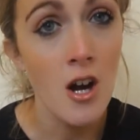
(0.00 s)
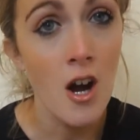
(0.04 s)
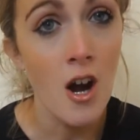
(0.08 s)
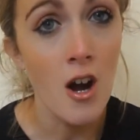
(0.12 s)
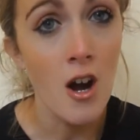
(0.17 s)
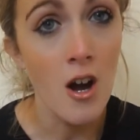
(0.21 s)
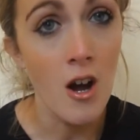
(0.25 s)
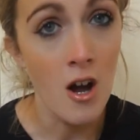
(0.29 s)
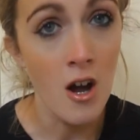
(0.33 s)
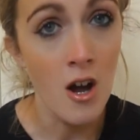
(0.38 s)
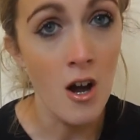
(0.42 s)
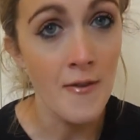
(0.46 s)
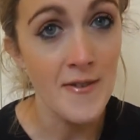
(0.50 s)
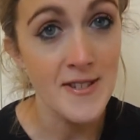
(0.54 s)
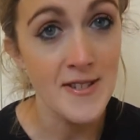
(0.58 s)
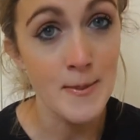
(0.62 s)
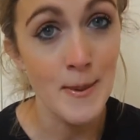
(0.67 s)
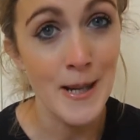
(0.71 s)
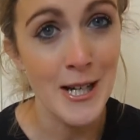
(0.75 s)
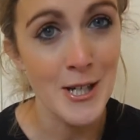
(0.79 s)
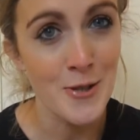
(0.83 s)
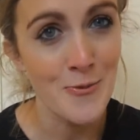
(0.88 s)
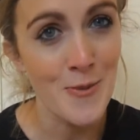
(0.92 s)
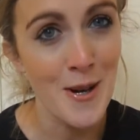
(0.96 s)
of
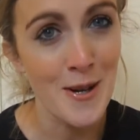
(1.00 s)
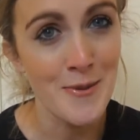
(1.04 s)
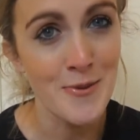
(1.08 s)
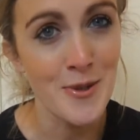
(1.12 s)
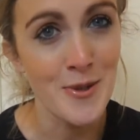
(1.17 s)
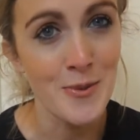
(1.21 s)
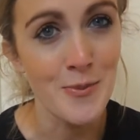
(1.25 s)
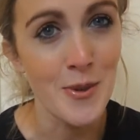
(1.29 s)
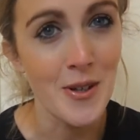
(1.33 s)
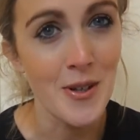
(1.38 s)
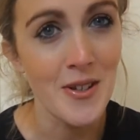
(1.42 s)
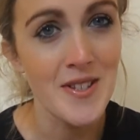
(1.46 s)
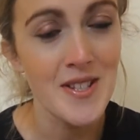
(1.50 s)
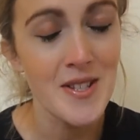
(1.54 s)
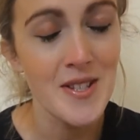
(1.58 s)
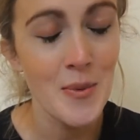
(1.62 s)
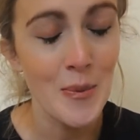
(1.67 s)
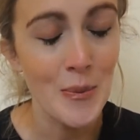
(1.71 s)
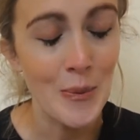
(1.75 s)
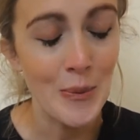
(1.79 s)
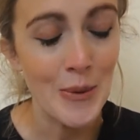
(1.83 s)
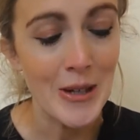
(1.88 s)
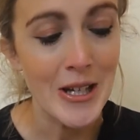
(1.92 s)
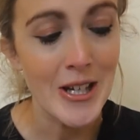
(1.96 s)
Splash Mountain ones,
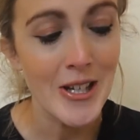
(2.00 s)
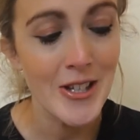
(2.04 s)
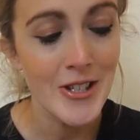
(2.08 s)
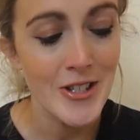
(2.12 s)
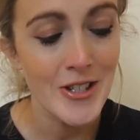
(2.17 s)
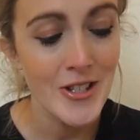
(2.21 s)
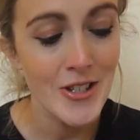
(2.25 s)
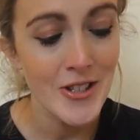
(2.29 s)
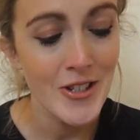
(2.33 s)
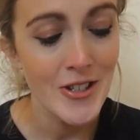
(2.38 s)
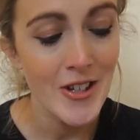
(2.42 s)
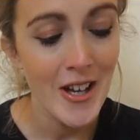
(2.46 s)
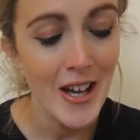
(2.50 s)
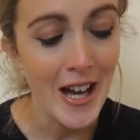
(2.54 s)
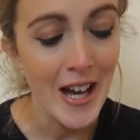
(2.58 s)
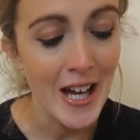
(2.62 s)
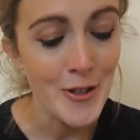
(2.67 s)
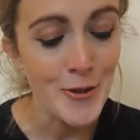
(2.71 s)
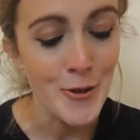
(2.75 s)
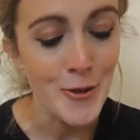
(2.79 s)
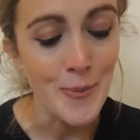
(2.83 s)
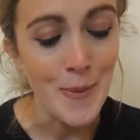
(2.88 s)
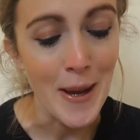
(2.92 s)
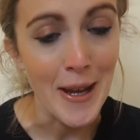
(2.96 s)
which,
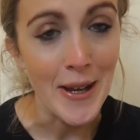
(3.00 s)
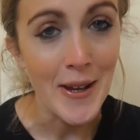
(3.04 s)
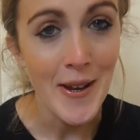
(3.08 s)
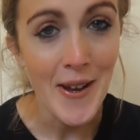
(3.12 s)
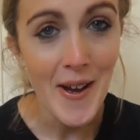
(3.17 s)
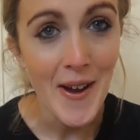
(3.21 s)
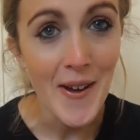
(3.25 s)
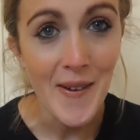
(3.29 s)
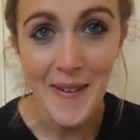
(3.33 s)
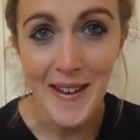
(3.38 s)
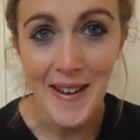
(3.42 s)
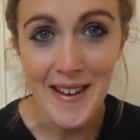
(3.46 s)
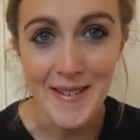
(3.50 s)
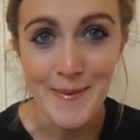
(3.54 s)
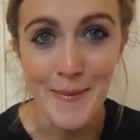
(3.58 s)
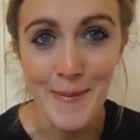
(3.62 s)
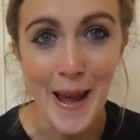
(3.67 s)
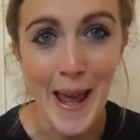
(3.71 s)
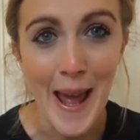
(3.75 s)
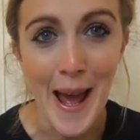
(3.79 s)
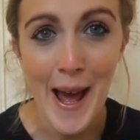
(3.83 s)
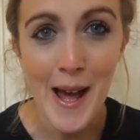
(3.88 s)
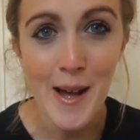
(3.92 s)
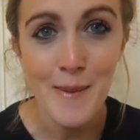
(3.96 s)
as you may know, is my
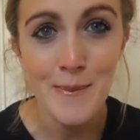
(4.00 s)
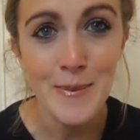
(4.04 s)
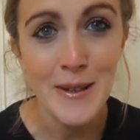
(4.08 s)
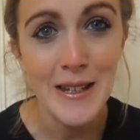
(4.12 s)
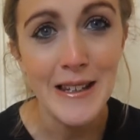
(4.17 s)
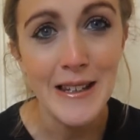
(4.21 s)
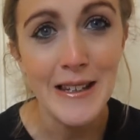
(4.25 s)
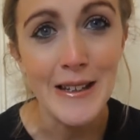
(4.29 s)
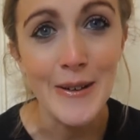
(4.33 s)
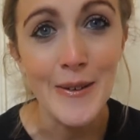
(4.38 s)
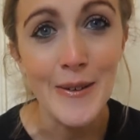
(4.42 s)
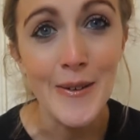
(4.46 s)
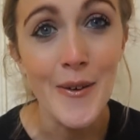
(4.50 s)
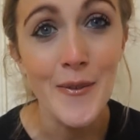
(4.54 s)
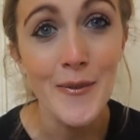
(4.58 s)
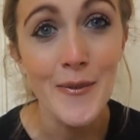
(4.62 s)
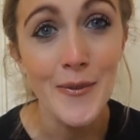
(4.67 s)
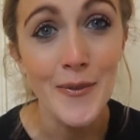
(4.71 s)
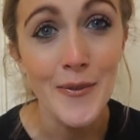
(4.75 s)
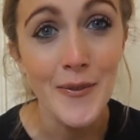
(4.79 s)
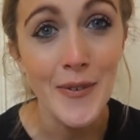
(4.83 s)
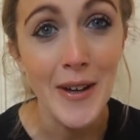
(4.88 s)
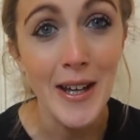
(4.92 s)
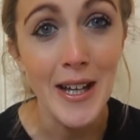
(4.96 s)
absolute
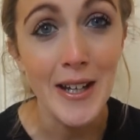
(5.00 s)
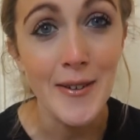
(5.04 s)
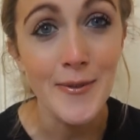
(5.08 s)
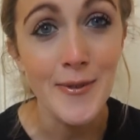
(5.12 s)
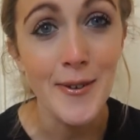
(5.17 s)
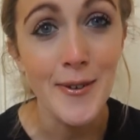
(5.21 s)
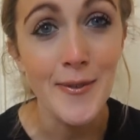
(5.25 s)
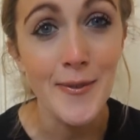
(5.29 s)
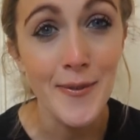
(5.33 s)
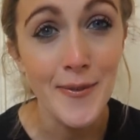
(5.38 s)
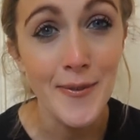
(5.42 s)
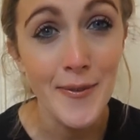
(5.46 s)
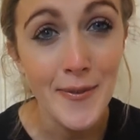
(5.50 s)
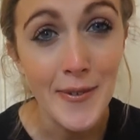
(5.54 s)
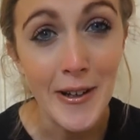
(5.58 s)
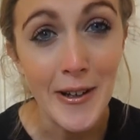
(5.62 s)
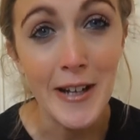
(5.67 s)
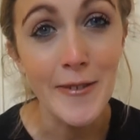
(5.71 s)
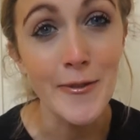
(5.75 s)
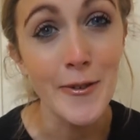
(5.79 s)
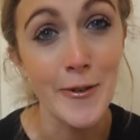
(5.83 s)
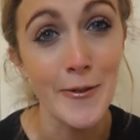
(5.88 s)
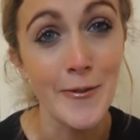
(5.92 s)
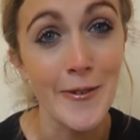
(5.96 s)

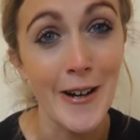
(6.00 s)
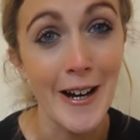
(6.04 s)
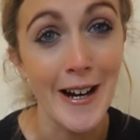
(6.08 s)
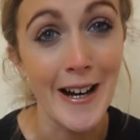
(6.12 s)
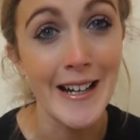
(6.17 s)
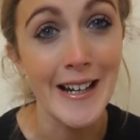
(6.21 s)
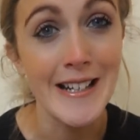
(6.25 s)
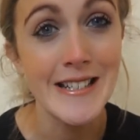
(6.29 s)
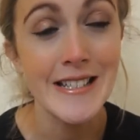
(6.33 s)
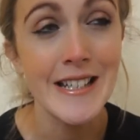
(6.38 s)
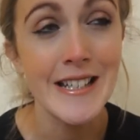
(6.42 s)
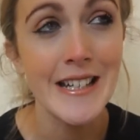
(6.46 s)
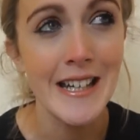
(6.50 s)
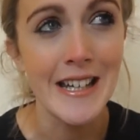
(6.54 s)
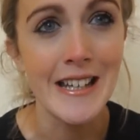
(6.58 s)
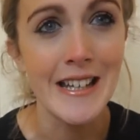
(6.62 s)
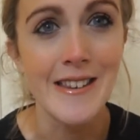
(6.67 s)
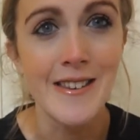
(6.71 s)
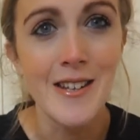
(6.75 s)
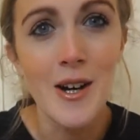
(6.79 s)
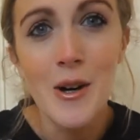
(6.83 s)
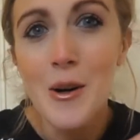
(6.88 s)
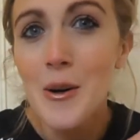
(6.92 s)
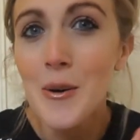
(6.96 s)
favourite ride
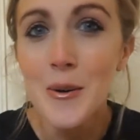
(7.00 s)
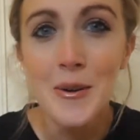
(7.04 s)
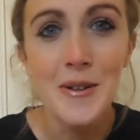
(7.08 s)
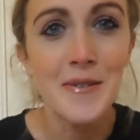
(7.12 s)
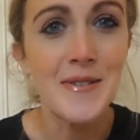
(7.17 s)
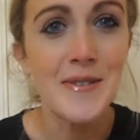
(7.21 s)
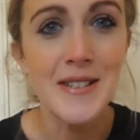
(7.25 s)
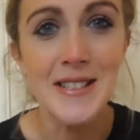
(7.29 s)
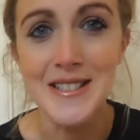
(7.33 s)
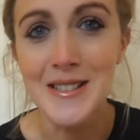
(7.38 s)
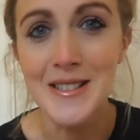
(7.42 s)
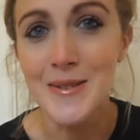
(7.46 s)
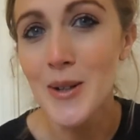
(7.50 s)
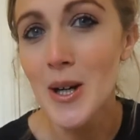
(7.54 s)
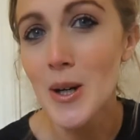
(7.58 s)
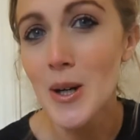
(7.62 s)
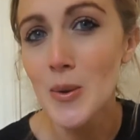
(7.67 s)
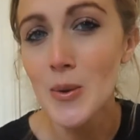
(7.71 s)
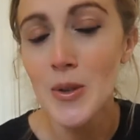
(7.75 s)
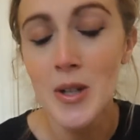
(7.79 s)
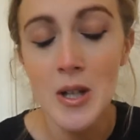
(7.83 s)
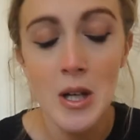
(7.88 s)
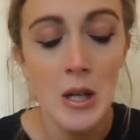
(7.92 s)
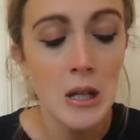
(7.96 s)
in the whole of Disney
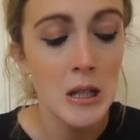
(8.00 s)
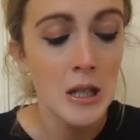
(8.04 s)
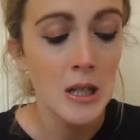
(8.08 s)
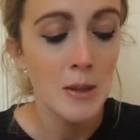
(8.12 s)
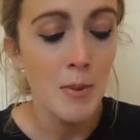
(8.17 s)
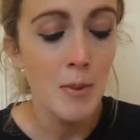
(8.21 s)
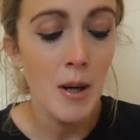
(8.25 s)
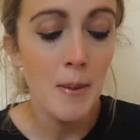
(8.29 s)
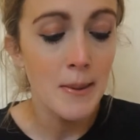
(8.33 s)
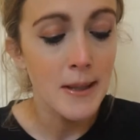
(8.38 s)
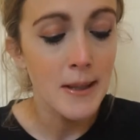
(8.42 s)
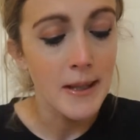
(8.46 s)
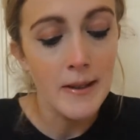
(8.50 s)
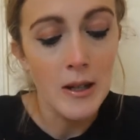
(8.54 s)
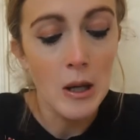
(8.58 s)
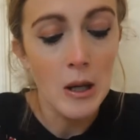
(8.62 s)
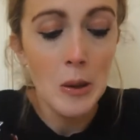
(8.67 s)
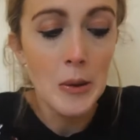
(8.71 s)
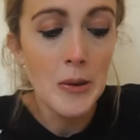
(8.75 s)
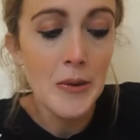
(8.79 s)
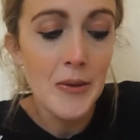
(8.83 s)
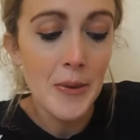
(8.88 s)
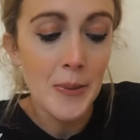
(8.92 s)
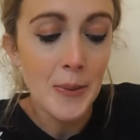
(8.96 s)
World. Probably in the
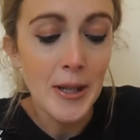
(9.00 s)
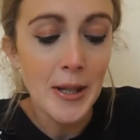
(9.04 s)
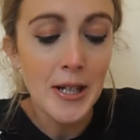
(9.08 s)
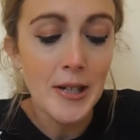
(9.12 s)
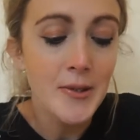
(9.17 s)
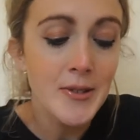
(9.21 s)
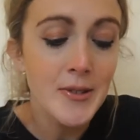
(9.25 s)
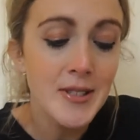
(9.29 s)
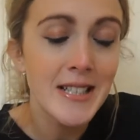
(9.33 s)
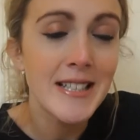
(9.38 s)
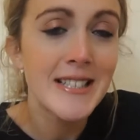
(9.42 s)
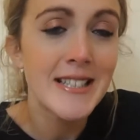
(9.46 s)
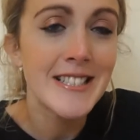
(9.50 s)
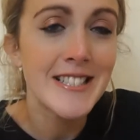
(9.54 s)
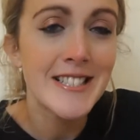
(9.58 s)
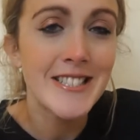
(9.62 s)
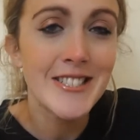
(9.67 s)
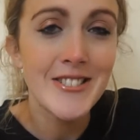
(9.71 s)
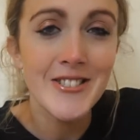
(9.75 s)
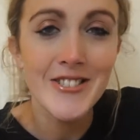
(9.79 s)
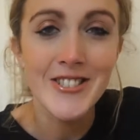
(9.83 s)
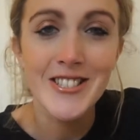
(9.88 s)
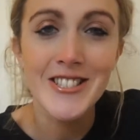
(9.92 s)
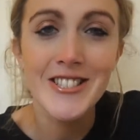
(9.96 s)
whole of the world. It's
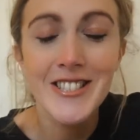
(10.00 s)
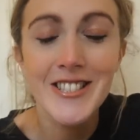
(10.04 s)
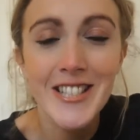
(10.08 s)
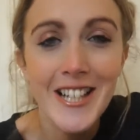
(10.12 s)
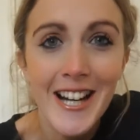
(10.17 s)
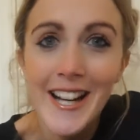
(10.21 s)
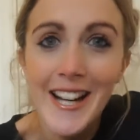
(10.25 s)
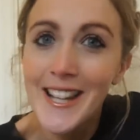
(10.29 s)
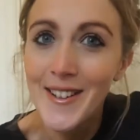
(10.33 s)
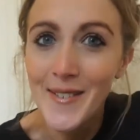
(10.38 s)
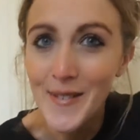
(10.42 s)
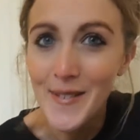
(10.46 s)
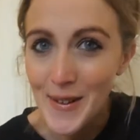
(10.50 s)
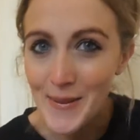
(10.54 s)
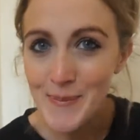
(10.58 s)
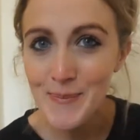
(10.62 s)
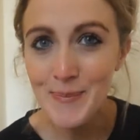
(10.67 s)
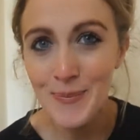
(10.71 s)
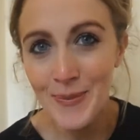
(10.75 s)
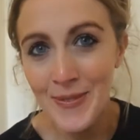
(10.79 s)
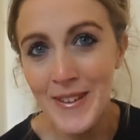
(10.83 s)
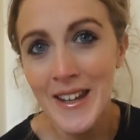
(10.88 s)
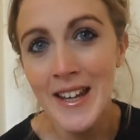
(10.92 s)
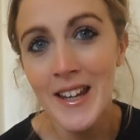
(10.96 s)
just, I love it.
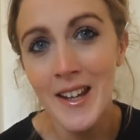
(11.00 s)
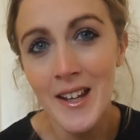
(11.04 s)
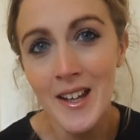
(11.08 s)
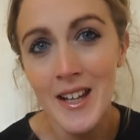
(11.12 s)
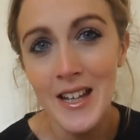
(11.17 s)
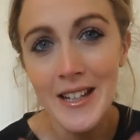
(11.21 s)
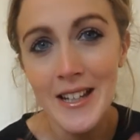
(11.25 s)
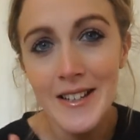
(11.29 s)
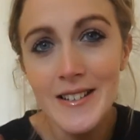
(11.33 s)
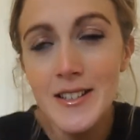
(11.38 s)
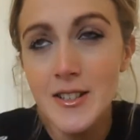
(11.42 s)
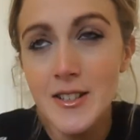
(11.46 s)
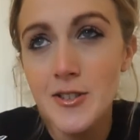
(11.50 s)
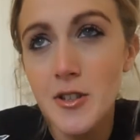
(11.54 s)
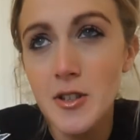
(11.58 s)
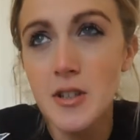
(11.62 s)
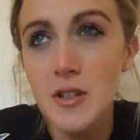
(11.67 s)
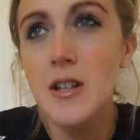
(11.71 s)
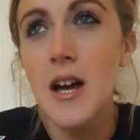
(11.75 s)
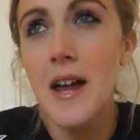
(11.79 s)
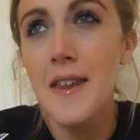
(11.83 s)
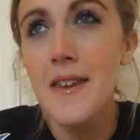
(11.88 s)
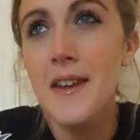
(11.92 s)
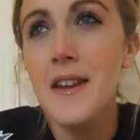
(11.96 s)
It
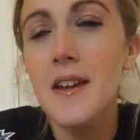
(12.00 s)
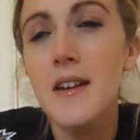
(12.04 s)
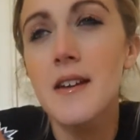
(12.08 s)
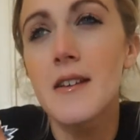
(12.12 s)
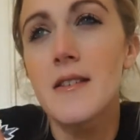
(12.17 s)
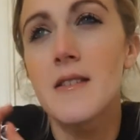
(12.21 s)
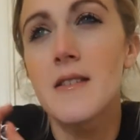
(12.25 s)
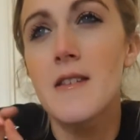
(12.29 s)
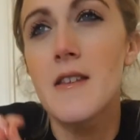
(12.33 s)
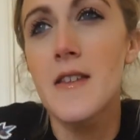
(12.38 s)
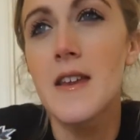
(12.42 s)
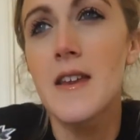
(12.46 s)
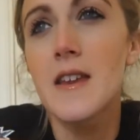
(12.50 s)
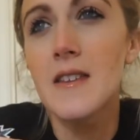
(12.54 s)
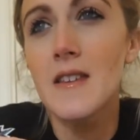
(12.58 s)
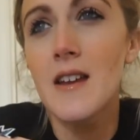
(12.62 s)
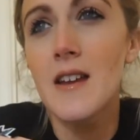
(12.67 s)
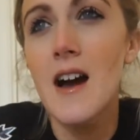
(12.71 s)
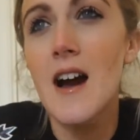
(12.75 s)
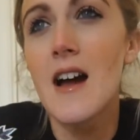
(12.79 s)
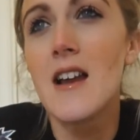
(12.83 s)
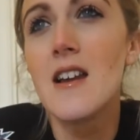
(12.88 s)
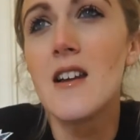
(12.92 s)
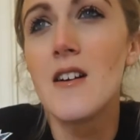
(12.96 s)
literally, I think the thing
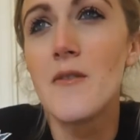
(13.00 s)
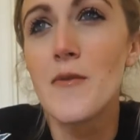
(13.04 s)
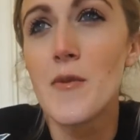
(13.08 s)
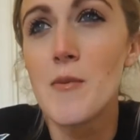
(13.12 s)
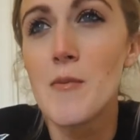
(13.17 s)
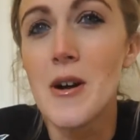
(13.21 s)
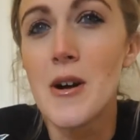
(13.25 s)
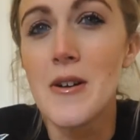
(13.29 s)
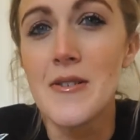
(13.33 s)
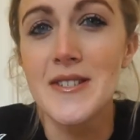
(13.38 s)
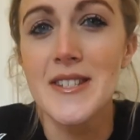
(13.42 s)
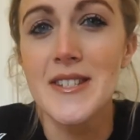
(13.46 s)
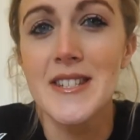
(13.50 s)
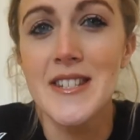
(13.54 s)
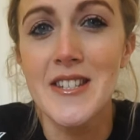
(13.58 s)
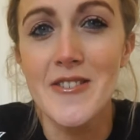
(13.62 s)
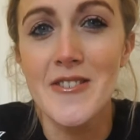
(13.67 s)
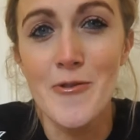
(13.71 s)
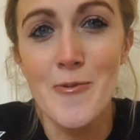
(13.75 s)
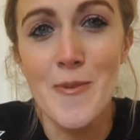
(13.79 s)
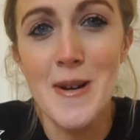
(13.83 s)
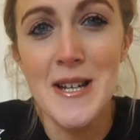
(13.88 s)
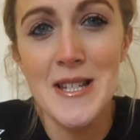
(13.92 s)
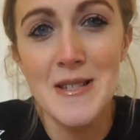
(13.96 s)
that I love the most is it
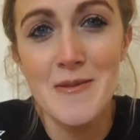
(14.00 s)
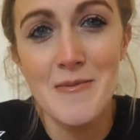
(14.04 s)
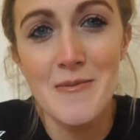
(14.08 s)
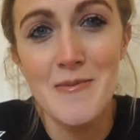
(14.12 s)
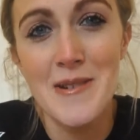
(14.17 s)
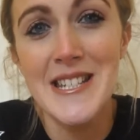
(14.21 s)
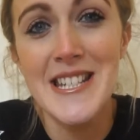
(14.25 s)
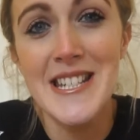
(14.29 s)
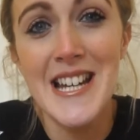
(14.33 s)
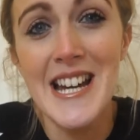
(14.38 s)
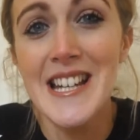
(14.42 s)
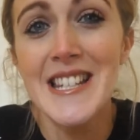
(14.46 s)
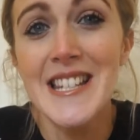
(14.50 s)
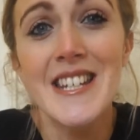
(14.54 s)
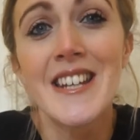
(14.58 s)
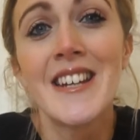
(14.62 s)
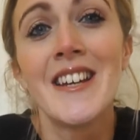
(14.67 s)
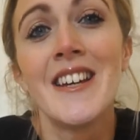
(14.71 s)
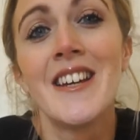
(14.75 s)
reminds me of my dad,